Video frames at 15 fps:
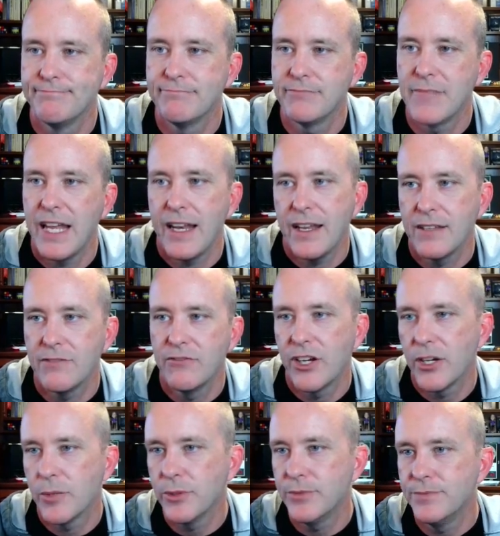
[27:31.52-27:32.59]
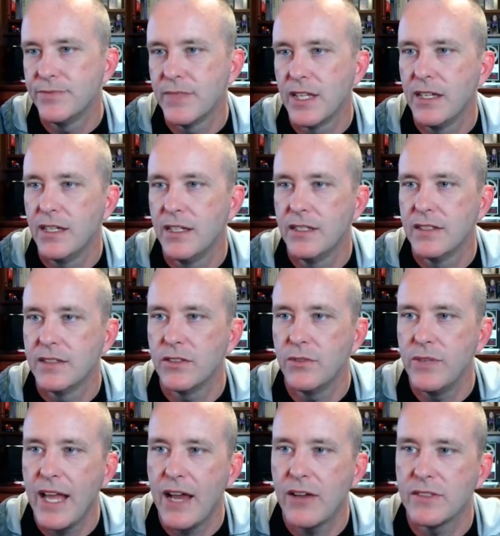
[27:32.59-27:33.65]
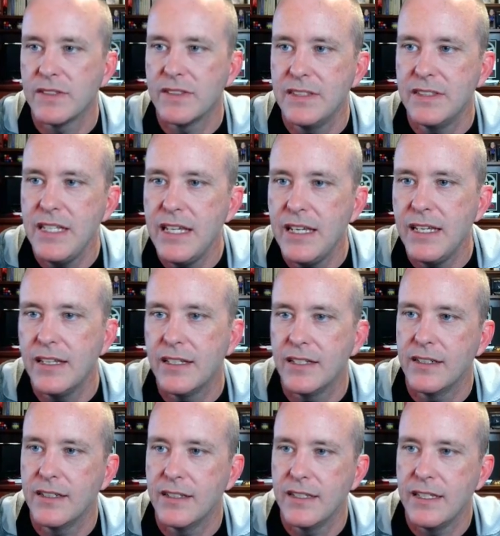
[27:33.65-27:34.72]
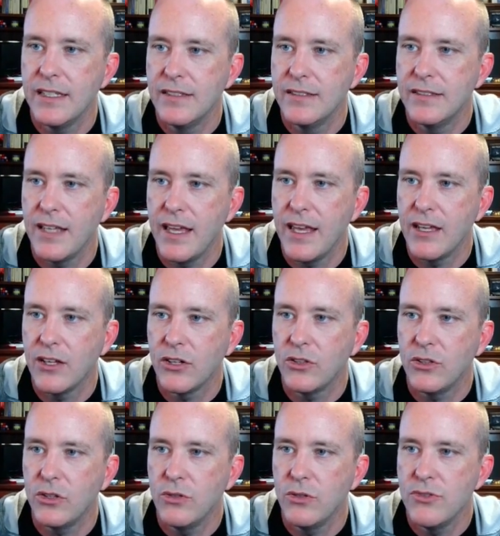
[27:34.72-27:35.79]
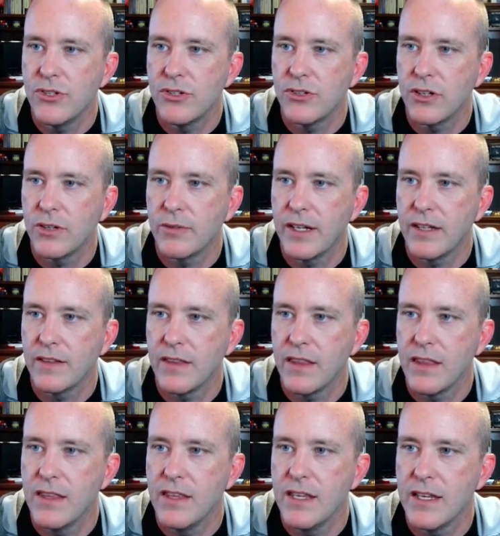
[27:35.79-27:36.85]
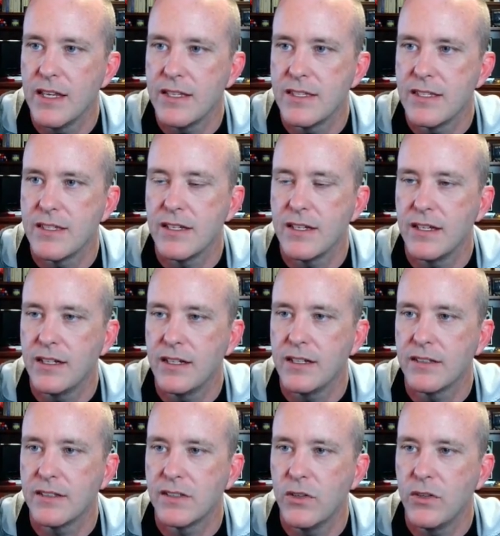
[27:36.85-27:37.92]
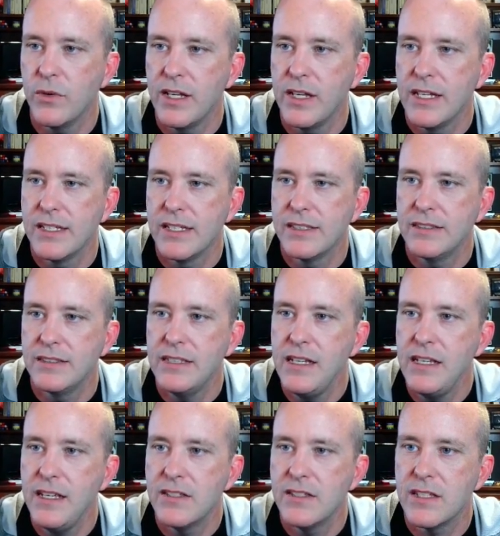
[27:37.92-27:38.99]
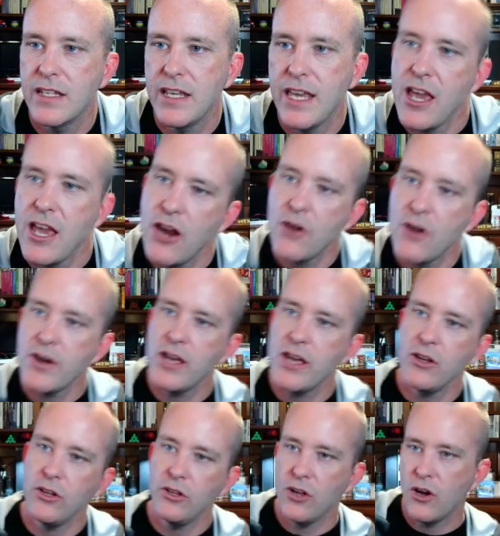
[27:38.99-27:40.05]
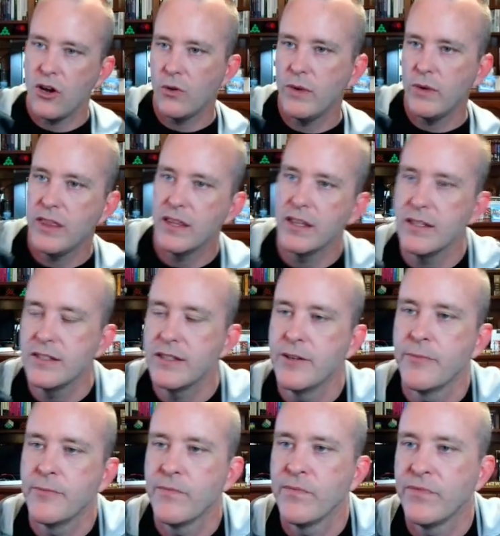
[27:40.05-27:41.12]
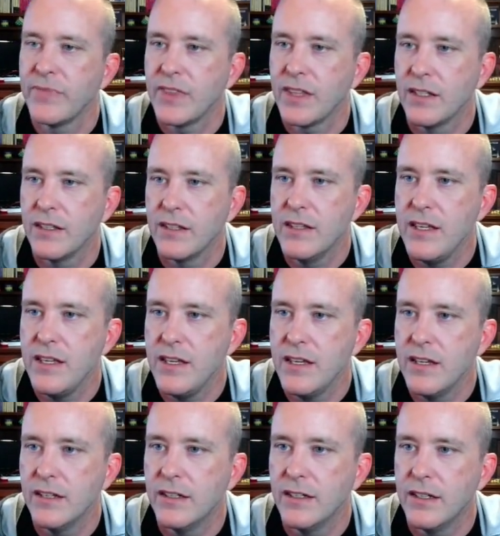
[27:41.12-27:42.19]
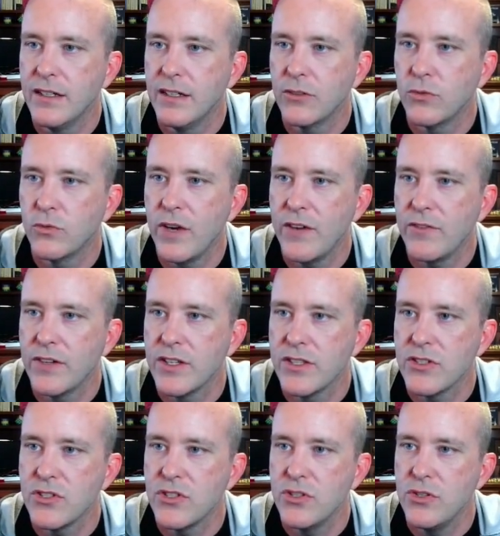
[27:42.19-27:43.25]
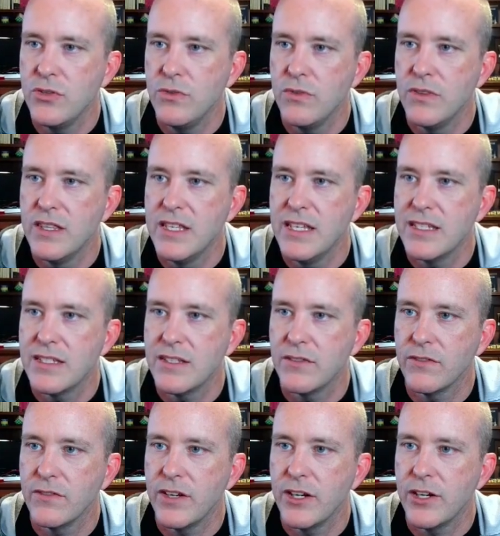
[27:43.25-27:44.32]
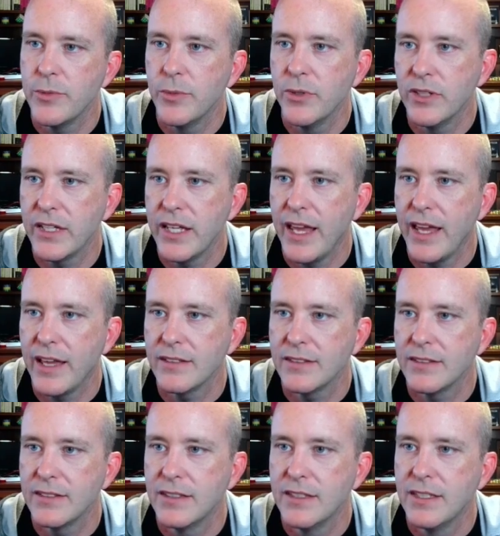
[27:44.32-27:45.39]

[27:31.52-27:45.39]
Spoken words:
that variable. So now C is a closure around this. So C needs to carry along with it the reference to this variable. It can't